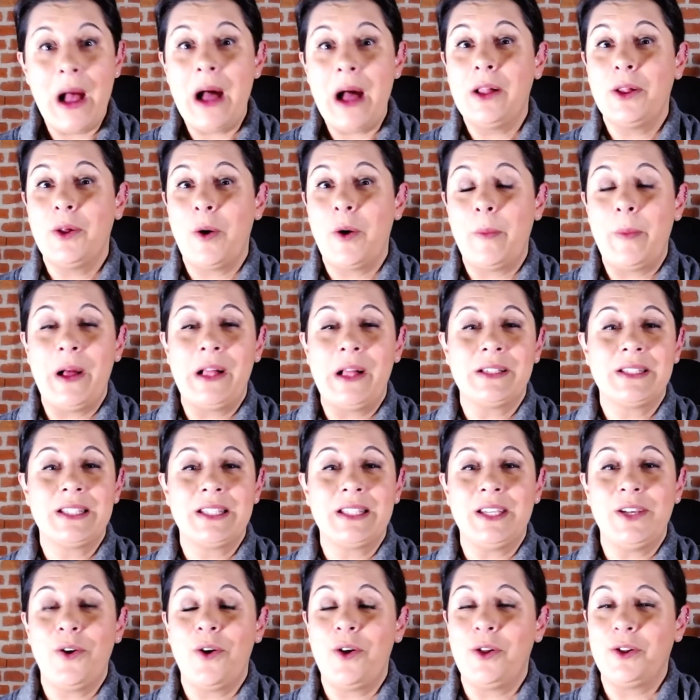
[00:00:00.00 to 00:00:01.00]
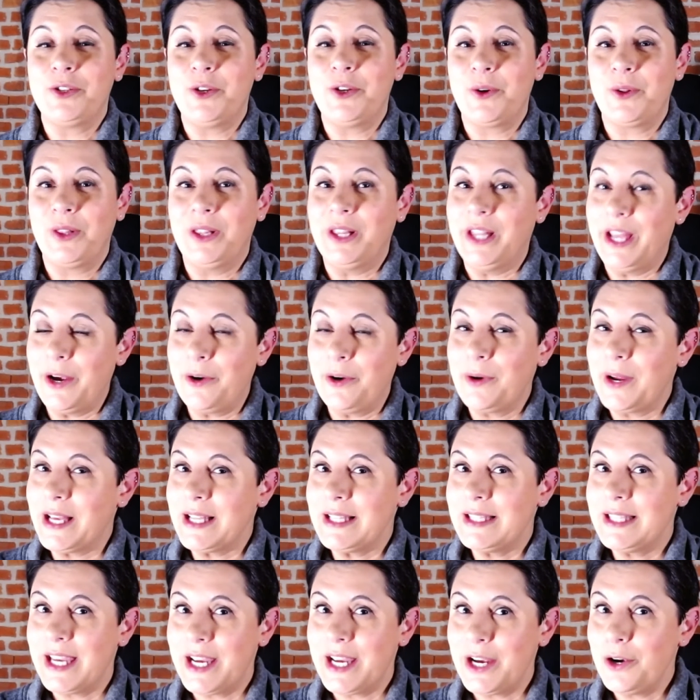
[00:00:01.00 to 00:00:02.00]
I hope I'll see all your
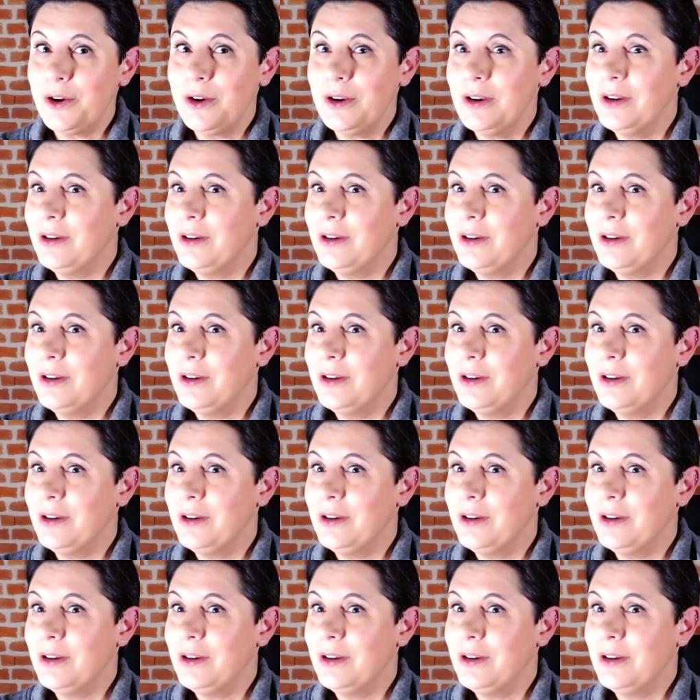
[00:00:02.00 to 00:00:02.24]
layering there.